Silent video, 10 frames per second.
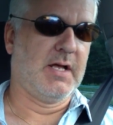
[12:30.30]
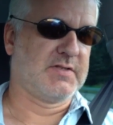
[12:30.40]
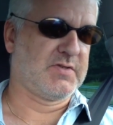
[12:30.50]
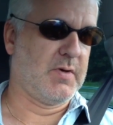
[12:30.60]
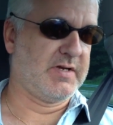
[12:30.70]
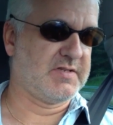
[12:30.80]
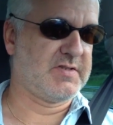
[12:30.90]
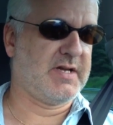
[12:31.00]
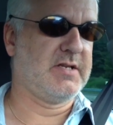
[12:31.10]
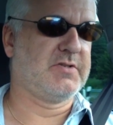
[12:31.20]
So I
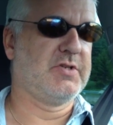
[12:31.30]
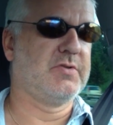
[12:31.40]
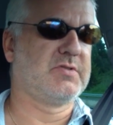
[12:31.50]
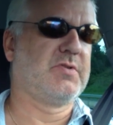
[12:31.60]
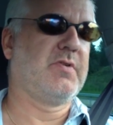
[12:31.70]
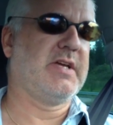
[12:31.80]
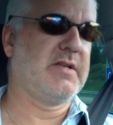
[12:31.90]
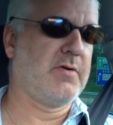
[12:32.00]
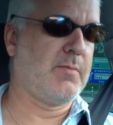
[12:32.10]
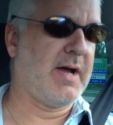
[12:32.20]
decided to use
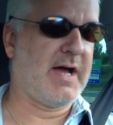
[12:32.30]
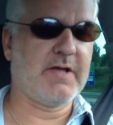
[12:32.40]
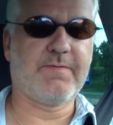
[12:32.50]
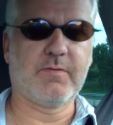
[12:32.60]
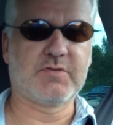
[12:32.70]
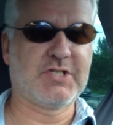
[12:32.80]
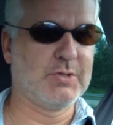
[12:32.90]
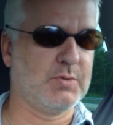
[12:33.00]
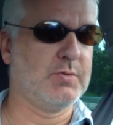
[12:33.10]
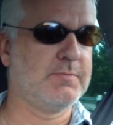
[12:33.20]
Reader on my iPhone
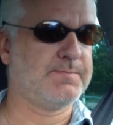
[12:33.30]
too,